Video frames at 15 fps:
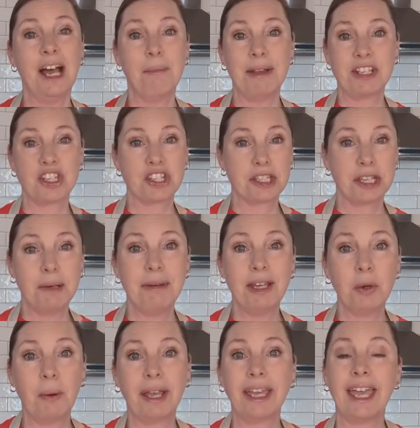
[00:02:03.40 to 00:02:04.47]
It's just gonna be
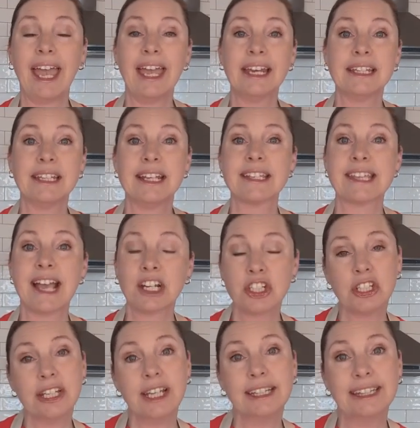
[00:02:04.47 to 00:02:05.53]
quick, and it's
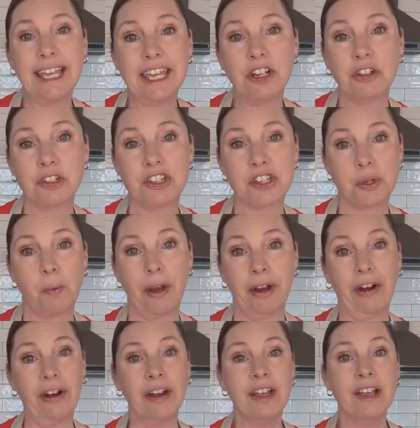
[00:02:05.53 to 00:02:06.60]
actually a layered
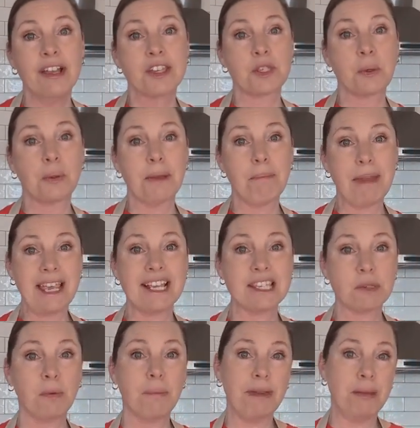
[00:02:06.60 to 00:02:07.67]
square. So the
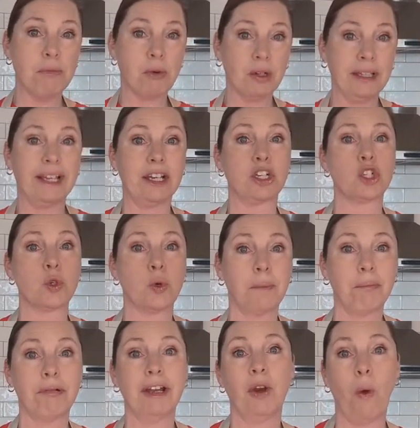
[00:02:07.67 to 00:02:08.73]
base will be more like a
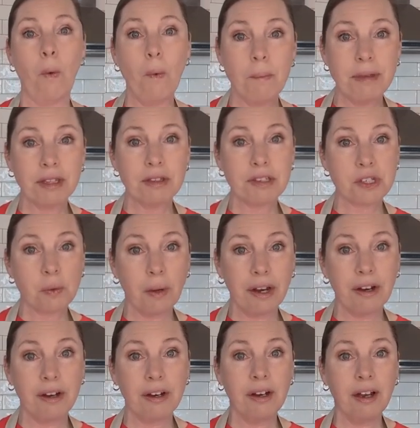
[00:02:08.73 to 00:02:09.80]
shortbread oatmeal
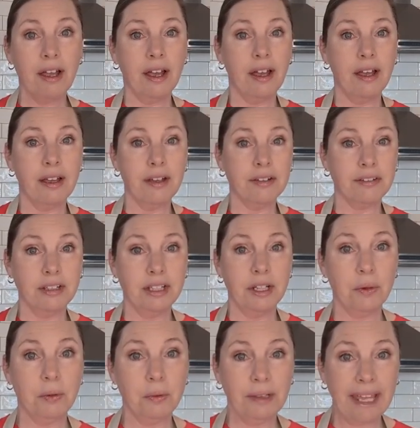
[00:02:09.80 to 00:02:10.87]
square,
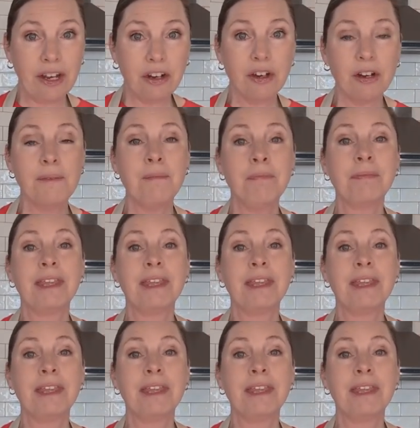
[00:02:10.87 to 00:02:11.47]
layer.